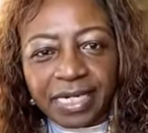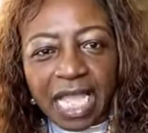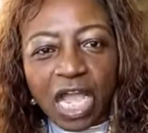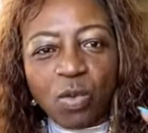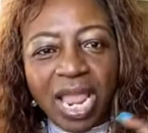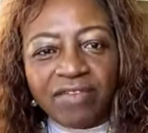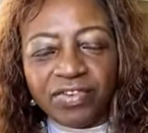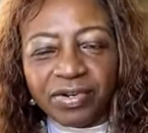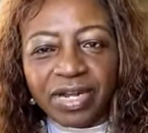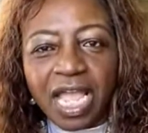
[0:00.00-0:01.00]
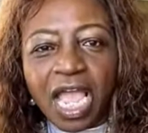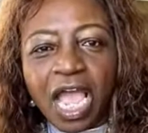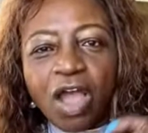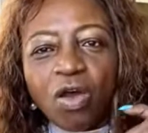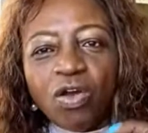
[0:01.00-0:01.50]
However,
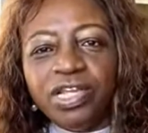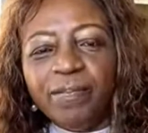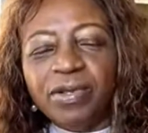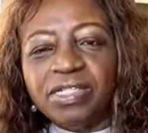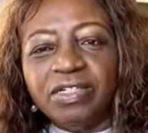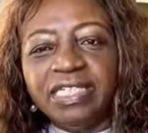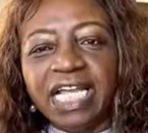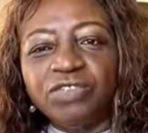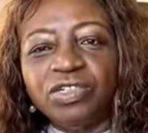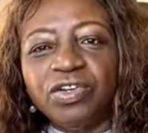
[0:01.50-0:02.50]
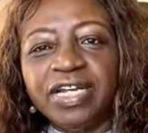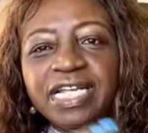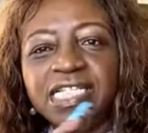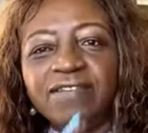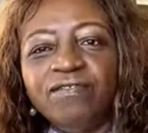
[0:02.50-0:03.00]
on your personal tax return
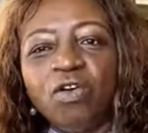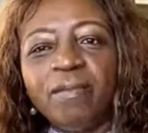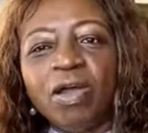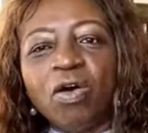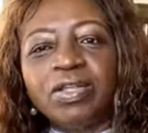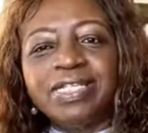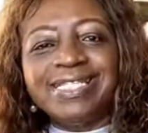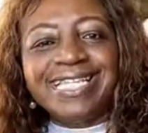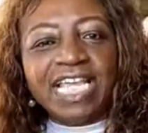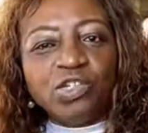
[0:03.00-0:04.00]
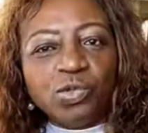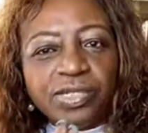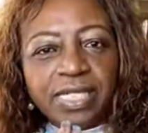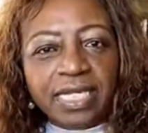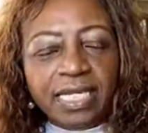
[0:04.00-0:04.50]
is a form called a Schedule
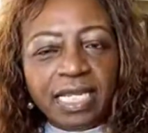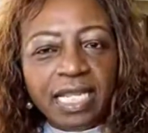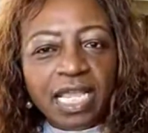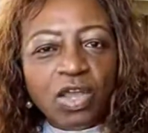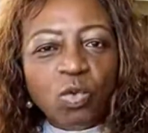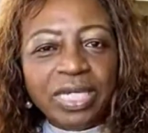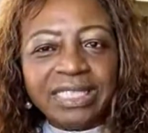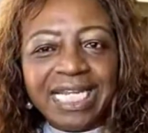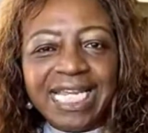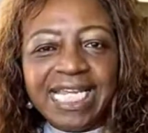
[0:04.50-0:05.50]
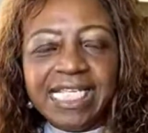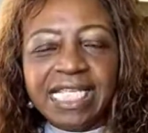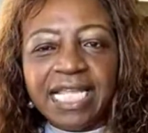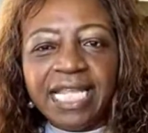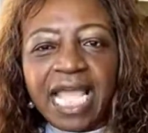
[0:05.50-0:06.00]
C, which
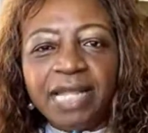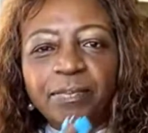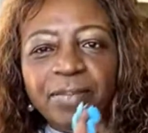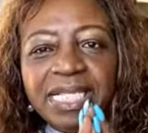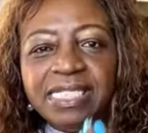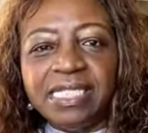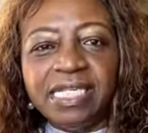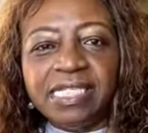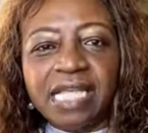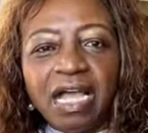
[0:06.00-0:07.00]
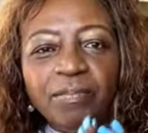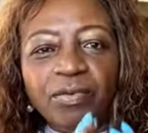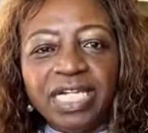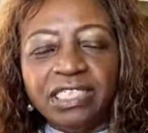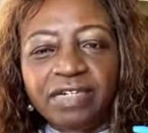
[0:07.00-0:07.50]
is that business
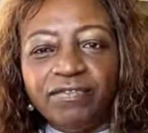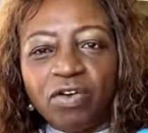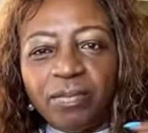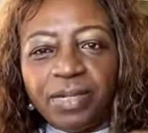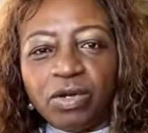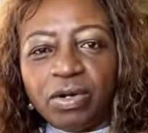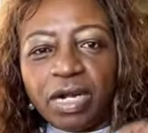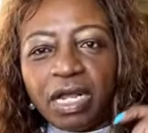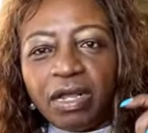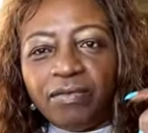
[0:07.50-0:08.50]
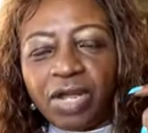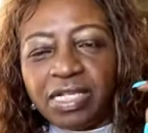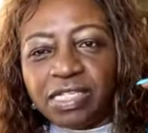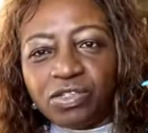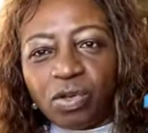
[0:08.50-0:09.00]
operation from your
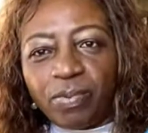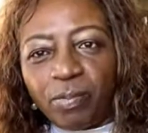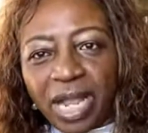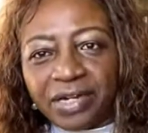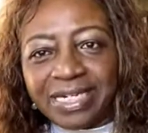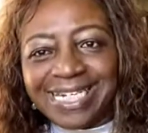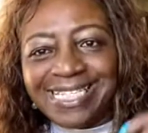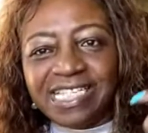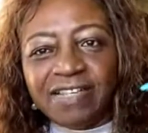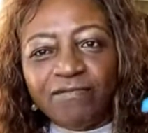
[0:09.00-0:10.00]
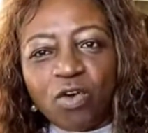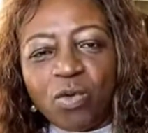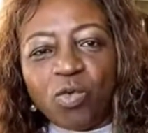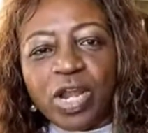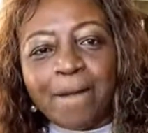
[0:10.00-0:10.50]
as a sole proprietor. This is the
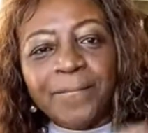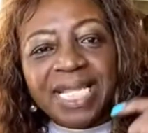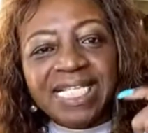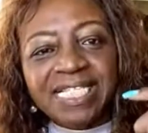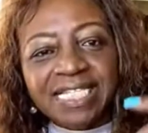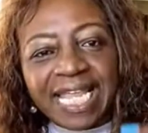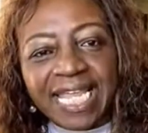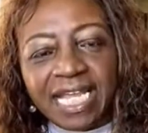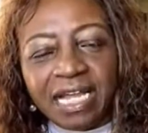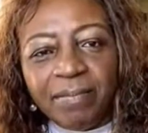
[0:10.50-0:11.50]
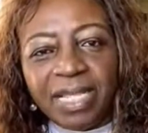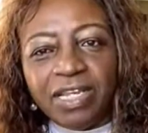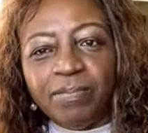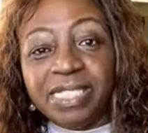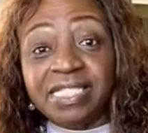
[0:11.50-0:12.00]
form where your business income
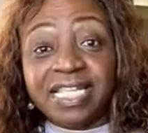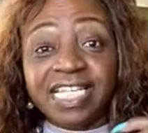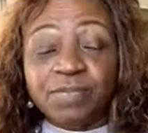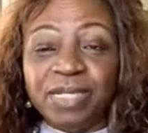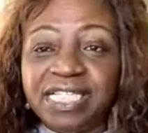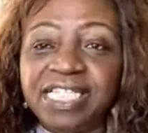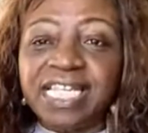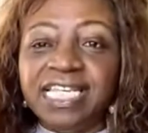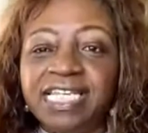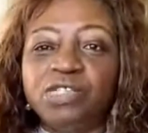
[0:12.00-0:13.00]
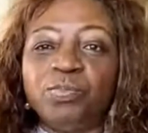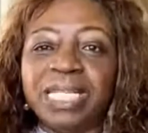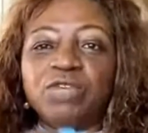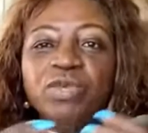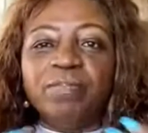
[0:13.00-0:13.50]
and your business expenses is
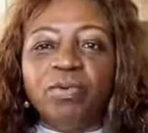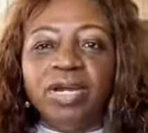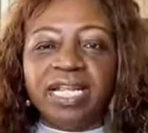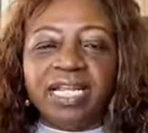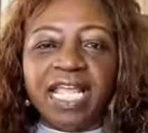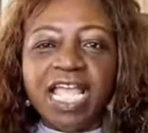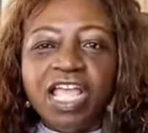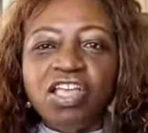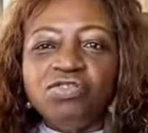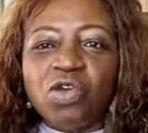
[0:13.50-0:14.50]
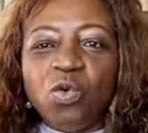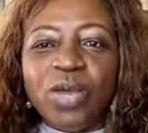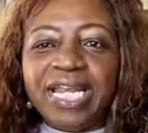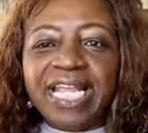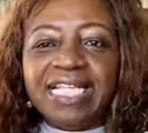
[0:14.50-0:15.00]
being reported. So
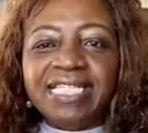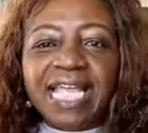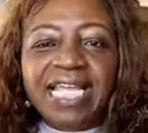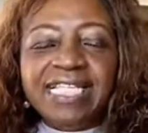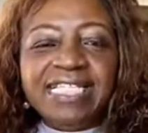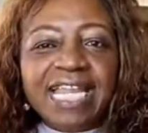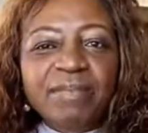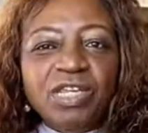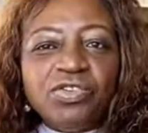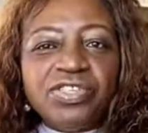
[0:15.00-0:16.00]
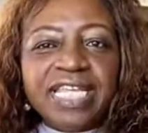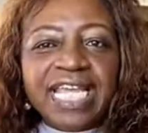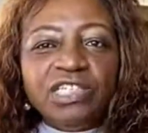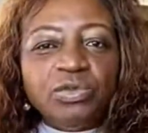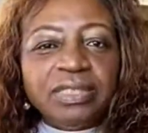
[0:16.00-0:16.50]
when they say send me your
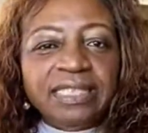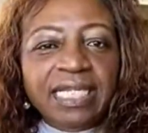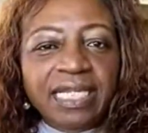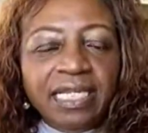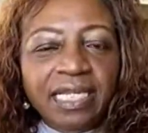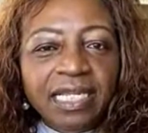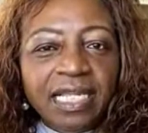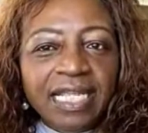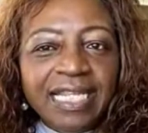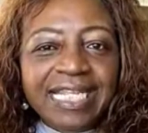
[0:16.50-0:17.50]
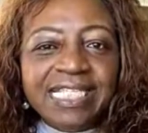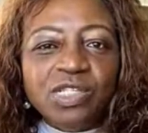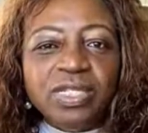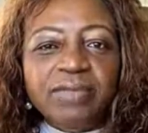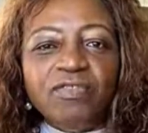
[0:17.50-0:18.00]
Schedule C, this
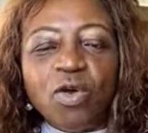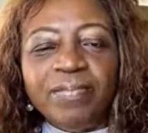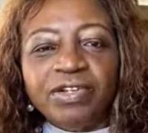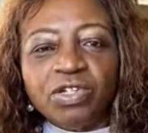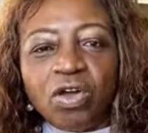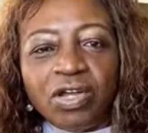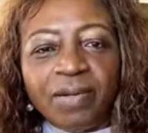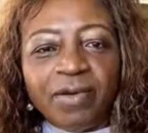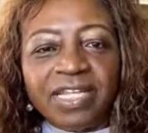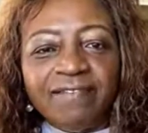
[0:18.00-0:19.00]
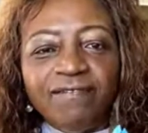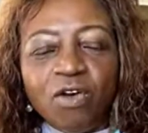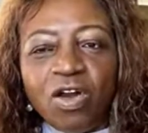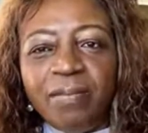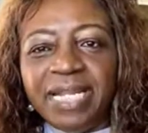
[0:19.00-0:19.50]
is the form they're talking about, the
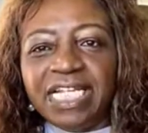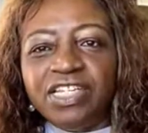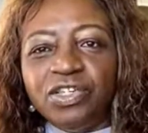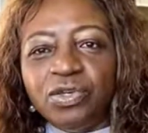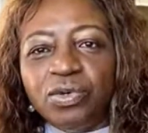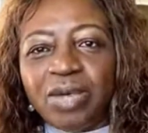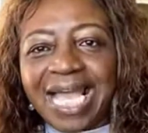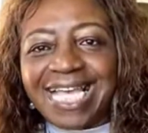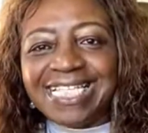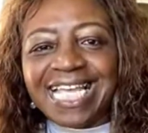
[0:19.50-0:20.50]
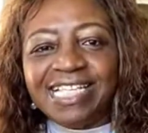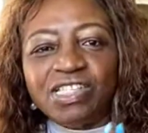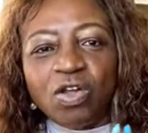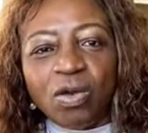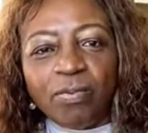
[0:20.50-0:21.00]
form that you as a
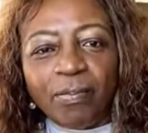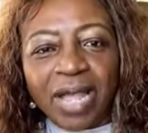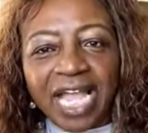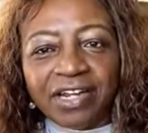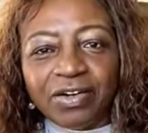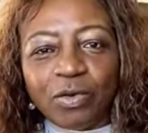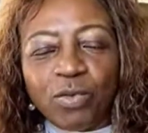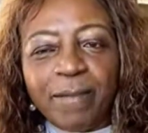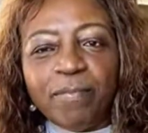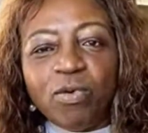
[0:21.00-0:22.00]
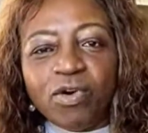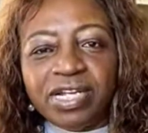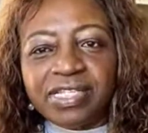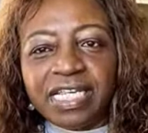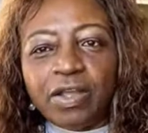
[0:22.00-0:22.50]
sole proprietor
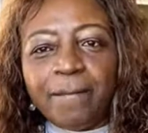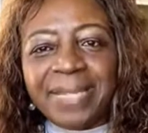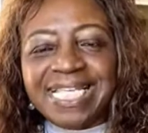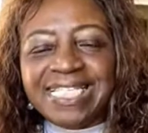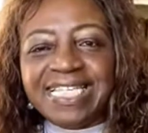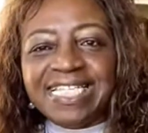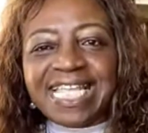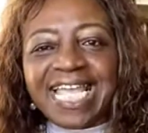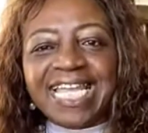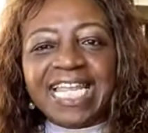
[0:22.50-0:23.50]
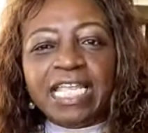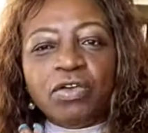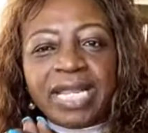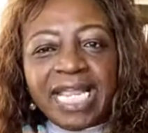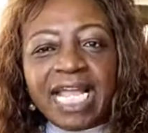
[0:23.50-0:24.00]
reports your business and
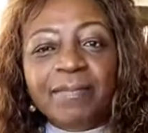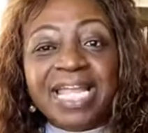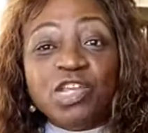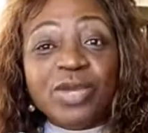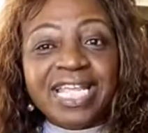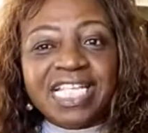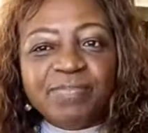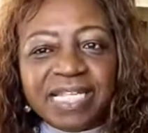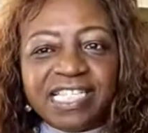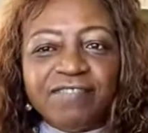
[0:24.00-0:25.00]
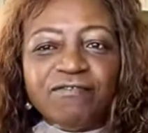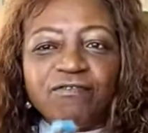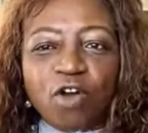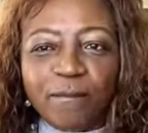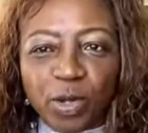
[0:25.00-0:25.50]
your income and your expenses
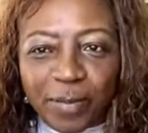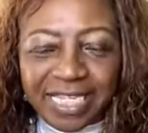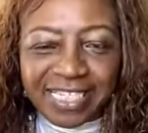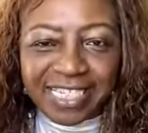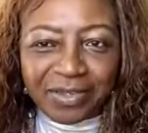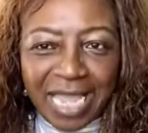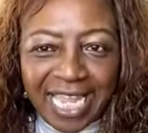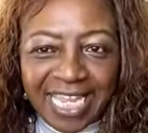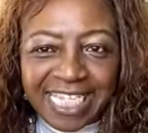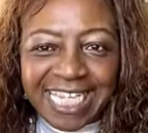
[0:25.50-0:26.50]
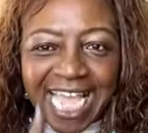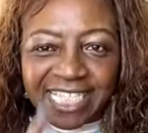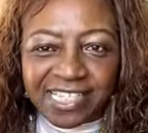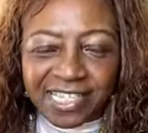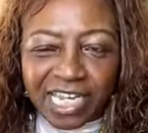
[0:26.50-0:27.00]
from your business. Okay,
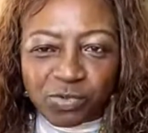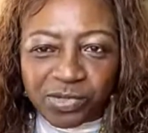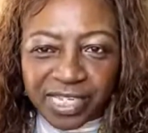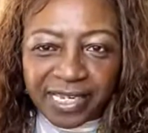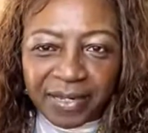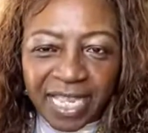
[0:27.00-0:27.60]
that's the Schedule C.